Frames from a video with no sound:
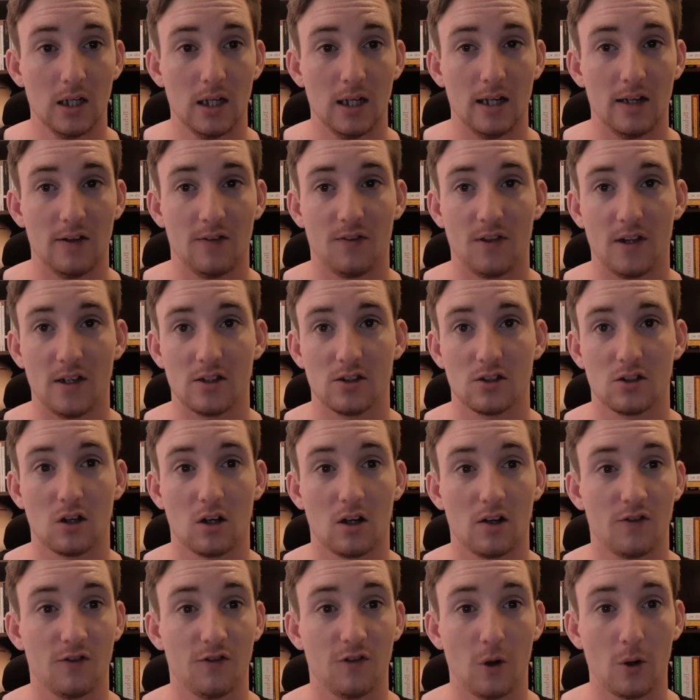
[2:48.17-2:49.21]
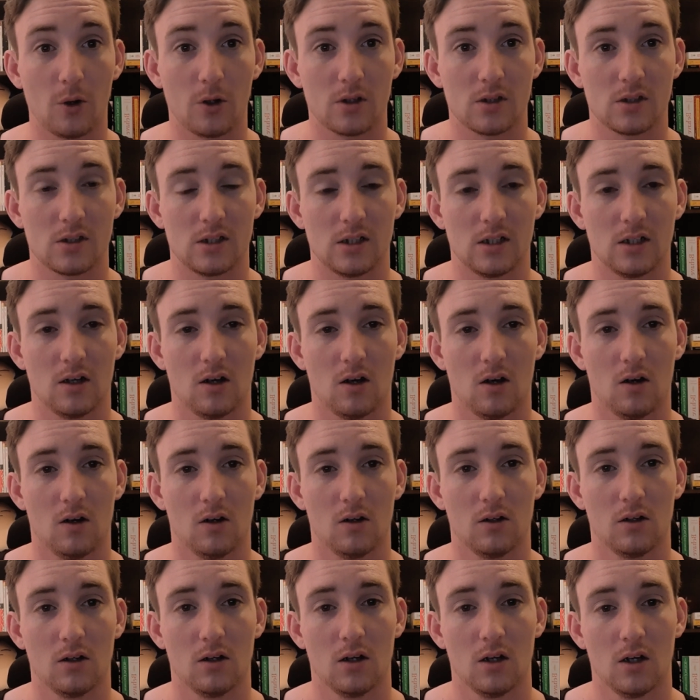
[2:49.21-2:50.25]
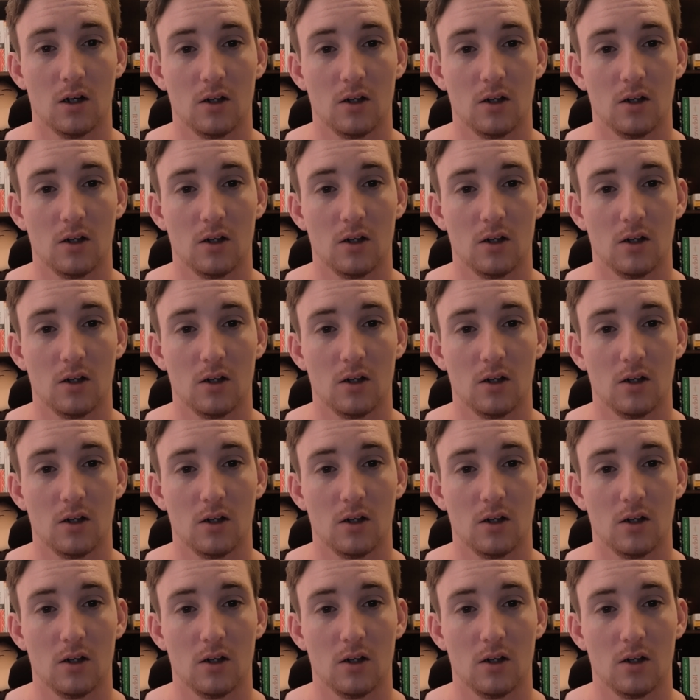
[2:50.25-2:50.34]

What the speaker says: if they started focusing on